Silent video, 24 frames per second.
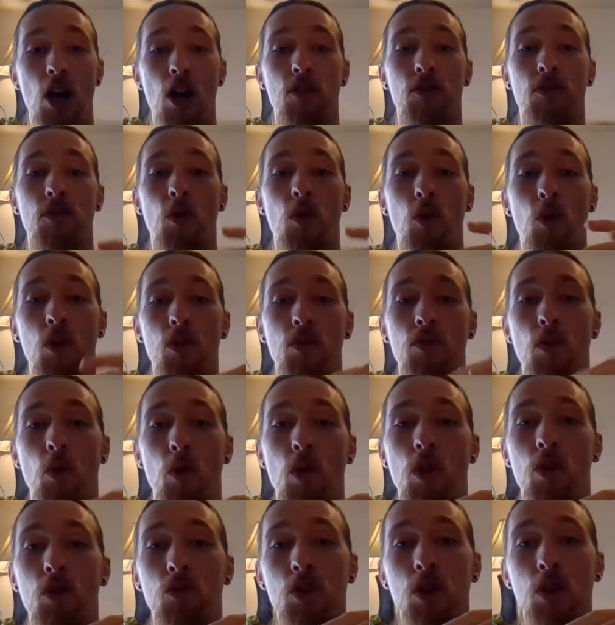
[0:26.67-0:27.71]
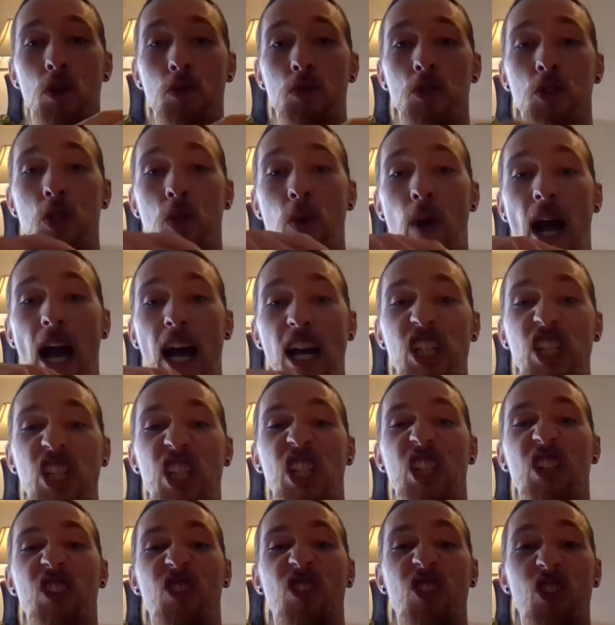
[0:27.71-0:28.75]
for the roots to
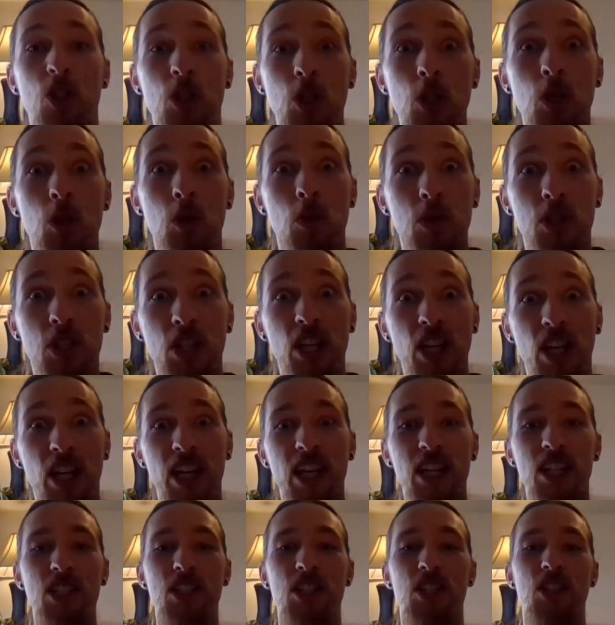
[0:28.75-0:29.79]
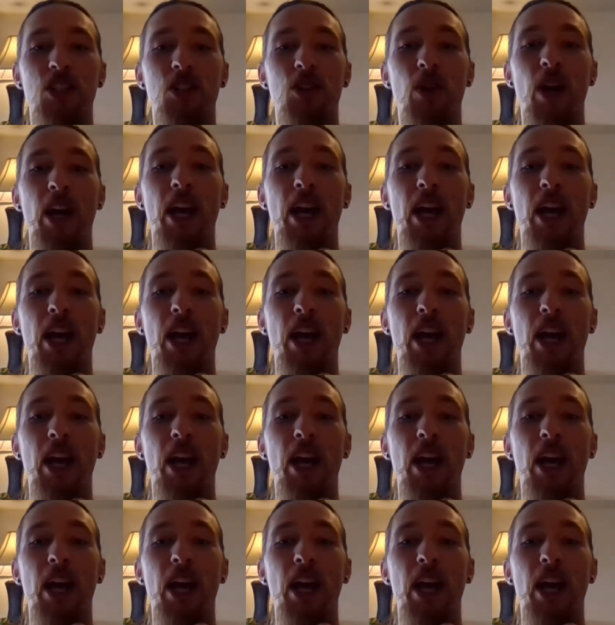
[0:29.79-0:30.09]
actually root into,